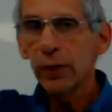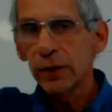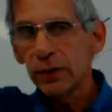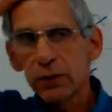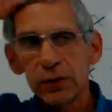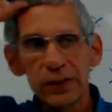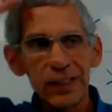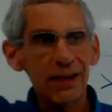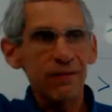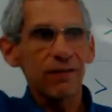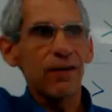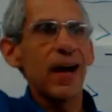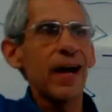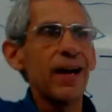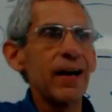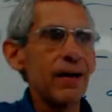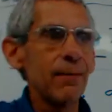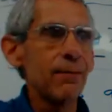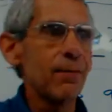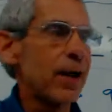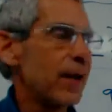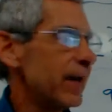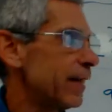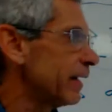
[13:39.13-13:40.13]
We're
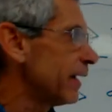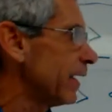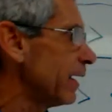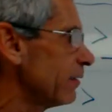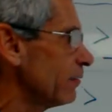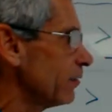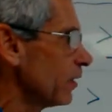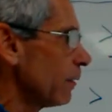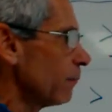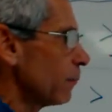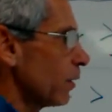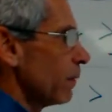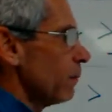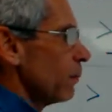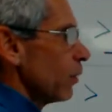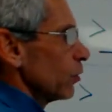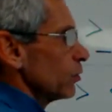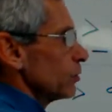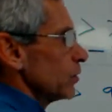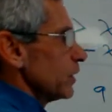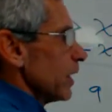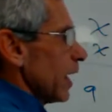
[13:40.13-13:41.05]
dividing by a negative number on both